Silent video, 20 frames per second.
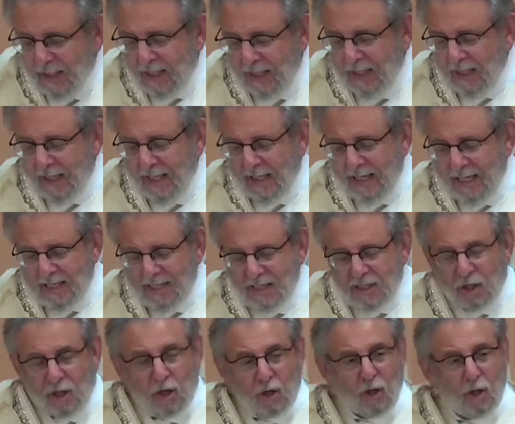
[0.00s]
His
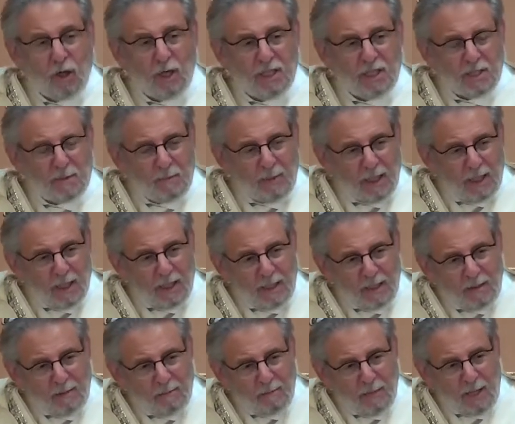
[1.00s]

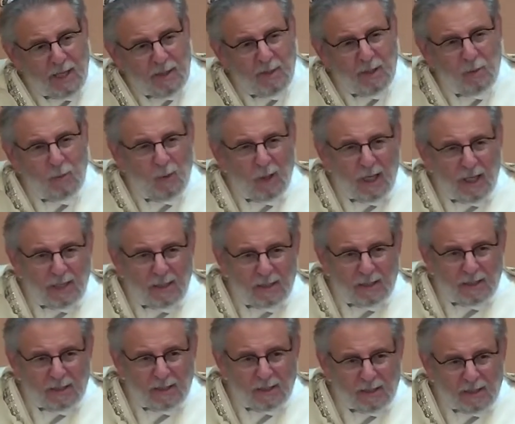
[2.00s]
chutzpah may be
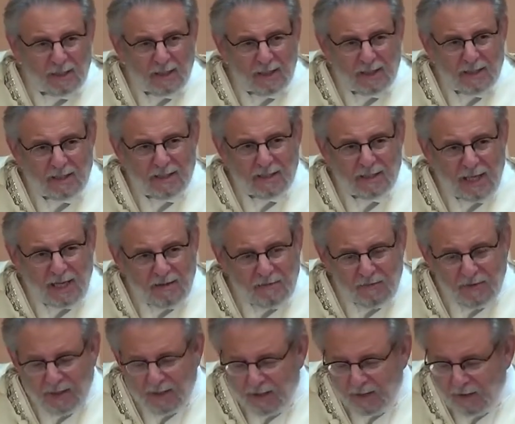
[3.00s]
what is
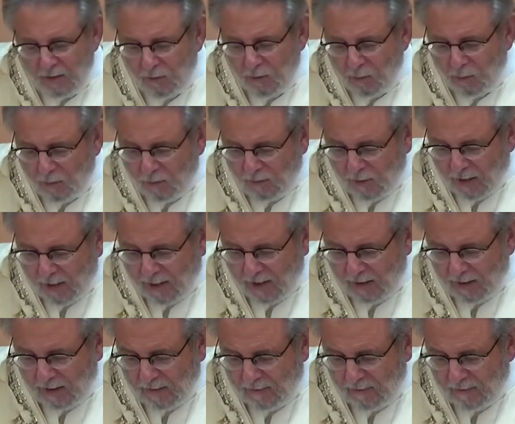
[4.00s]
saving Ukraine.